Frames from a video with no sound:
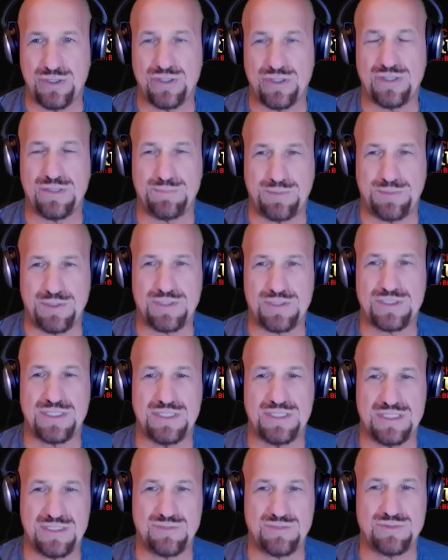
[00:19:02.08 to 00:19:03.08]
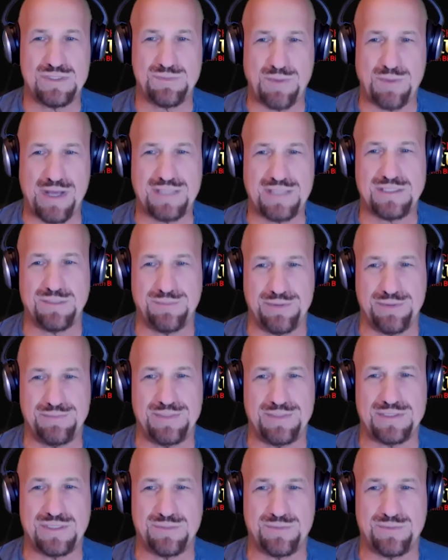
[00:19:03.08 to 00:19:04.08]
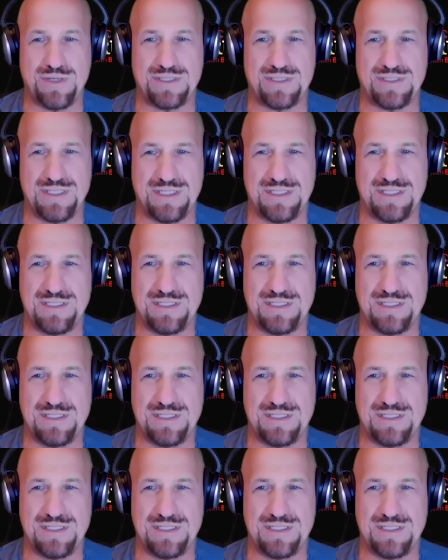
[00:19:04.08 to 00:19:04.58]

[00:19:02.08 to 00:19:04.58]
the person that's responsible, Mr. President.